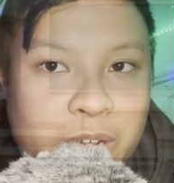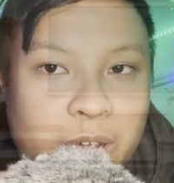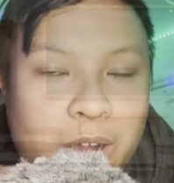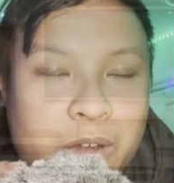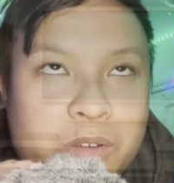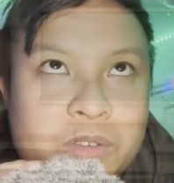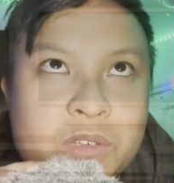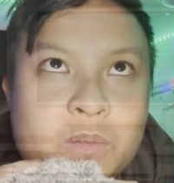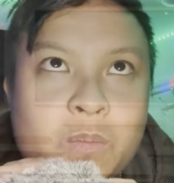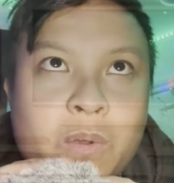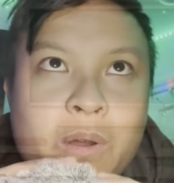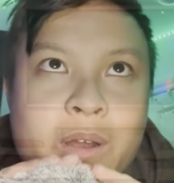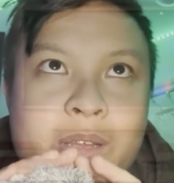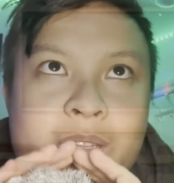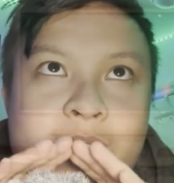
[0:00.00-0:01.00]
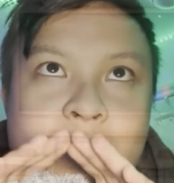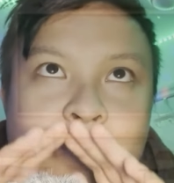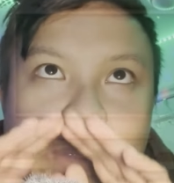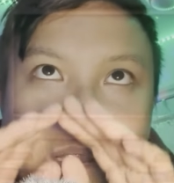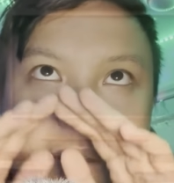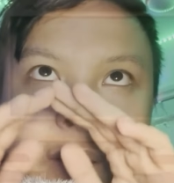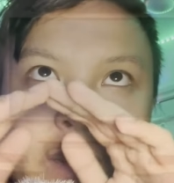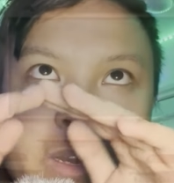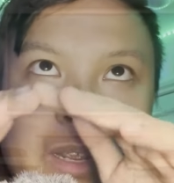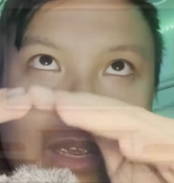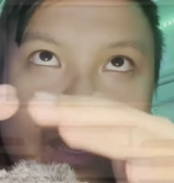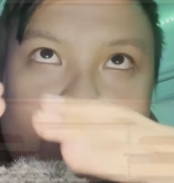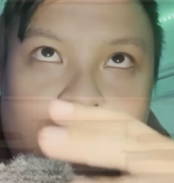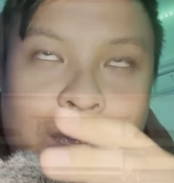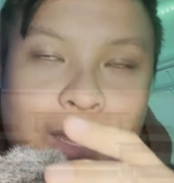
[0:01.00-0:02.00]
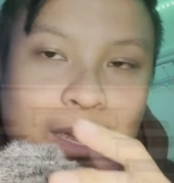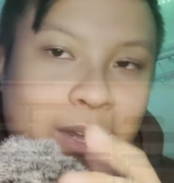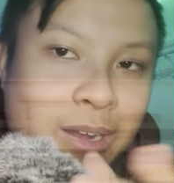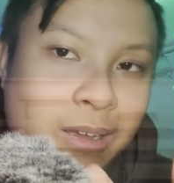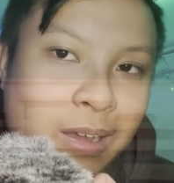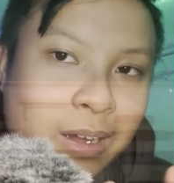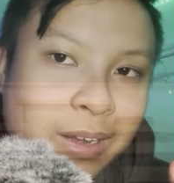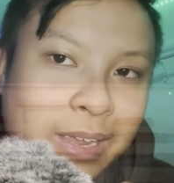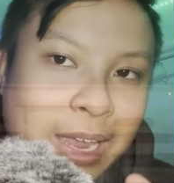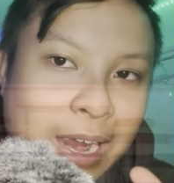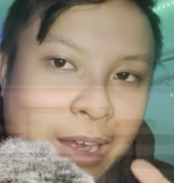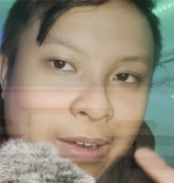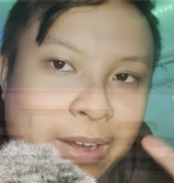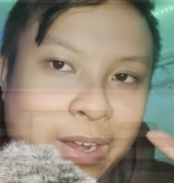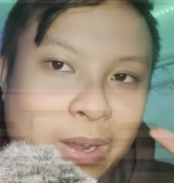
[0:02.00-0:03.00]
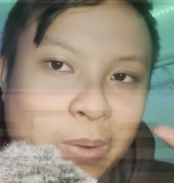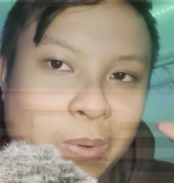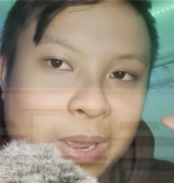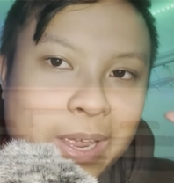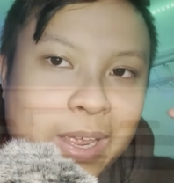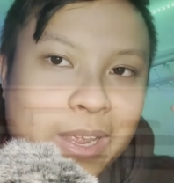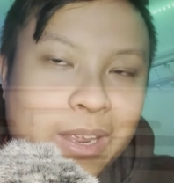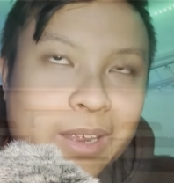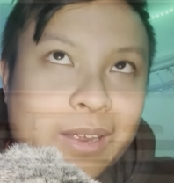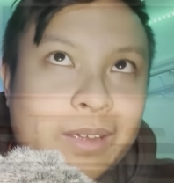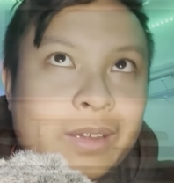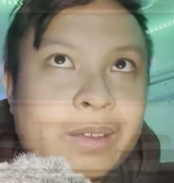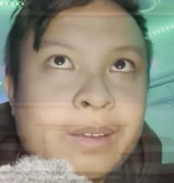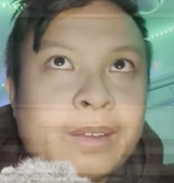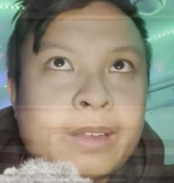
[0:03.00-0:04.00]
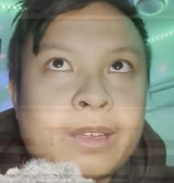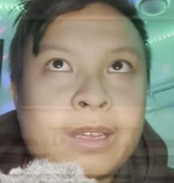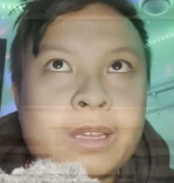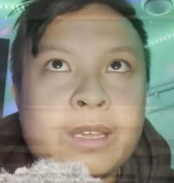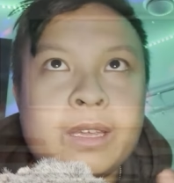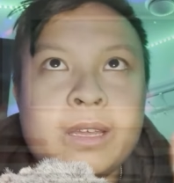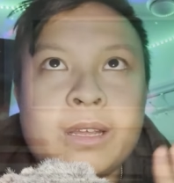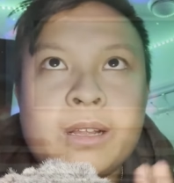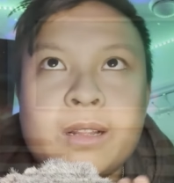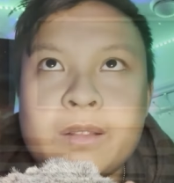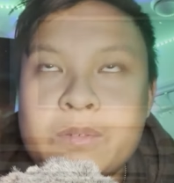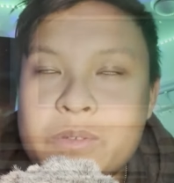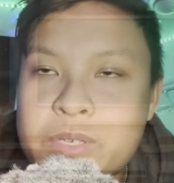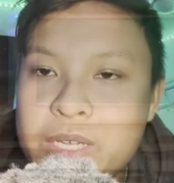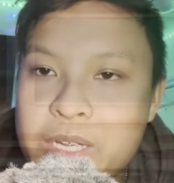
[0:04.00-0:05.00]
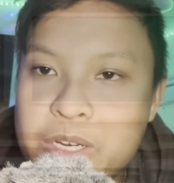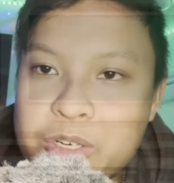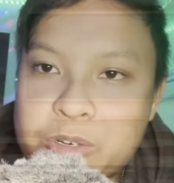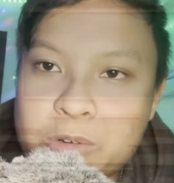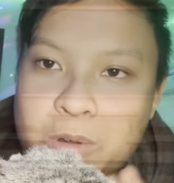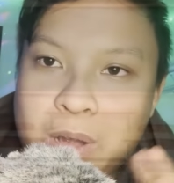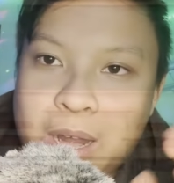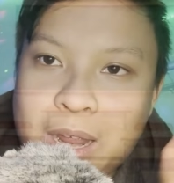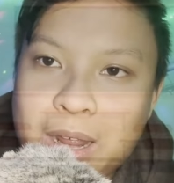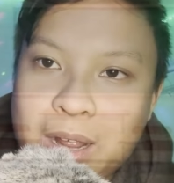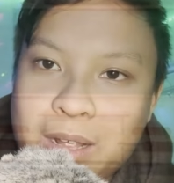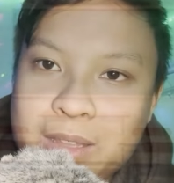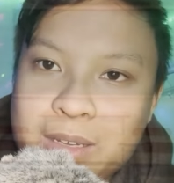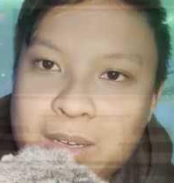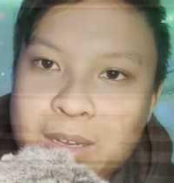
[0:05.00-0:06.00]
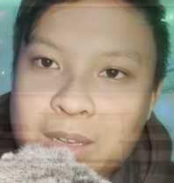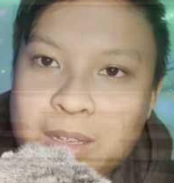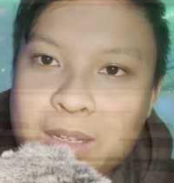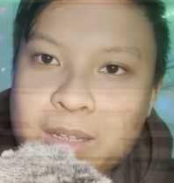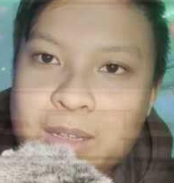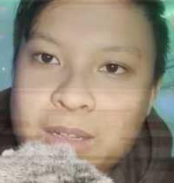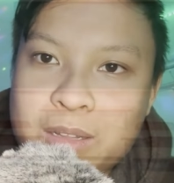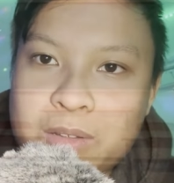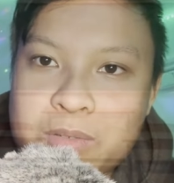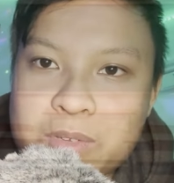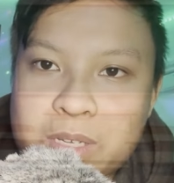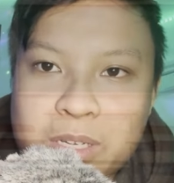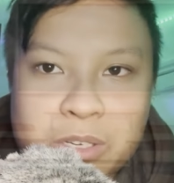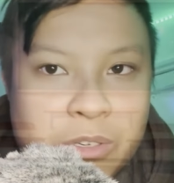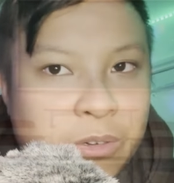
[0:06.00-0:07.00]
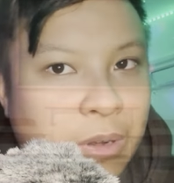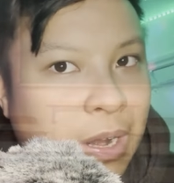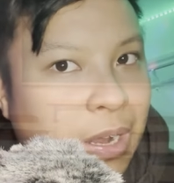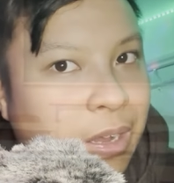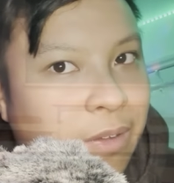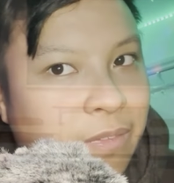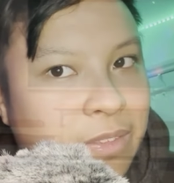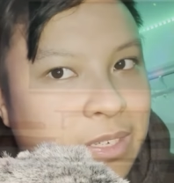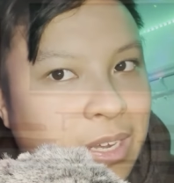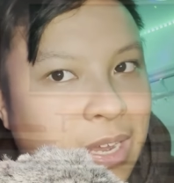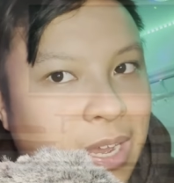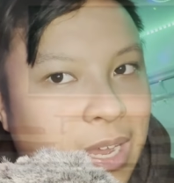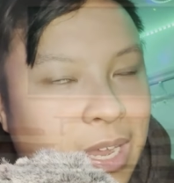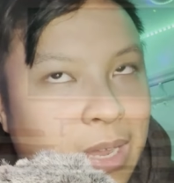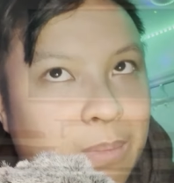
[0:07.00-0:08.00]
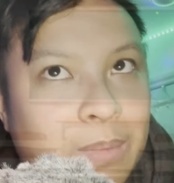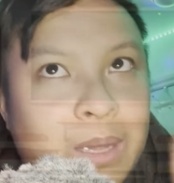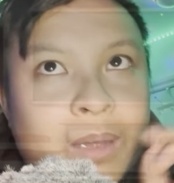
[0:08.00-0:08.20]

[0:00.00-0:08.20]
our sports period and got carried away, losing track of time.